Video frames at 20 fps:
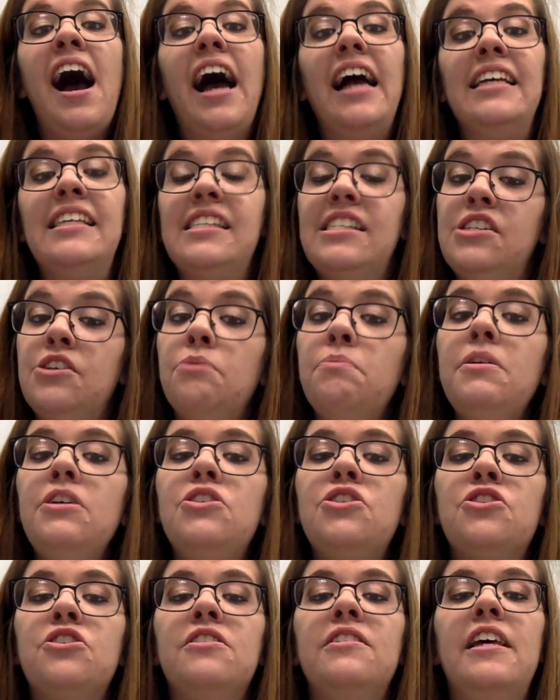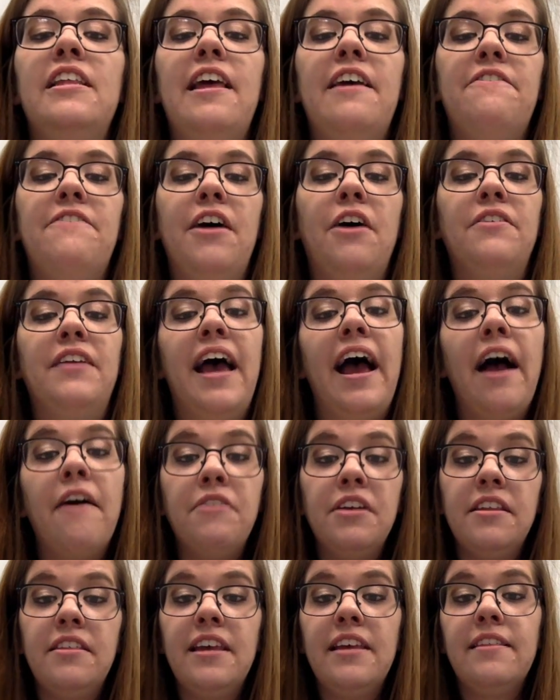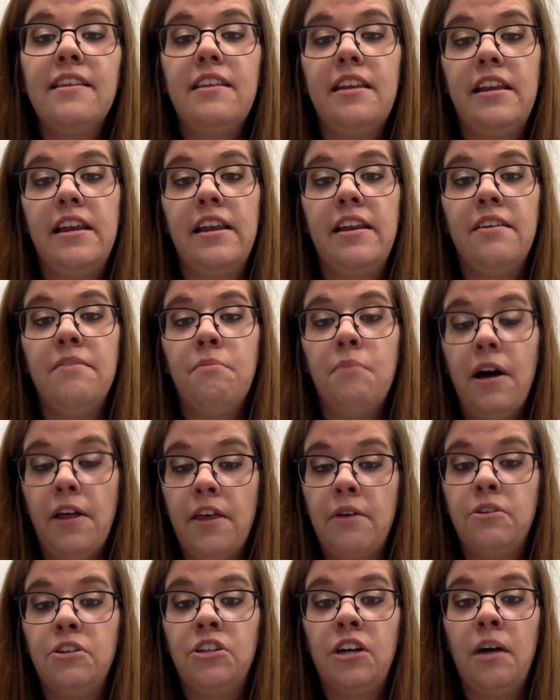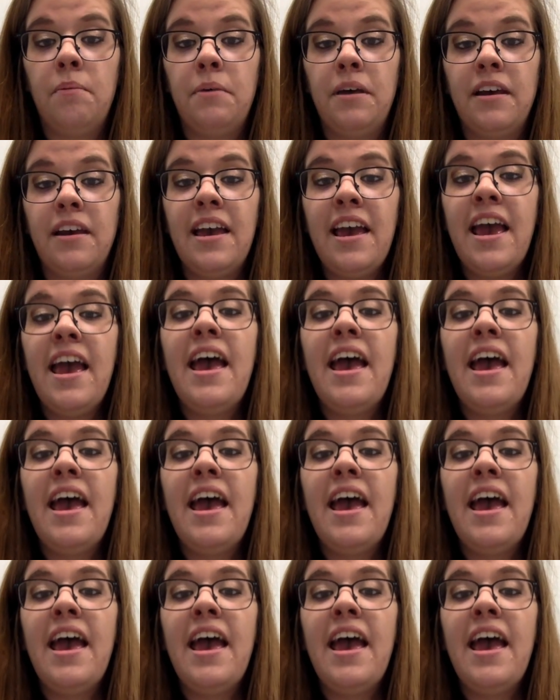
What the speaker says: I still made sure that they found everything they needed while they were shopping.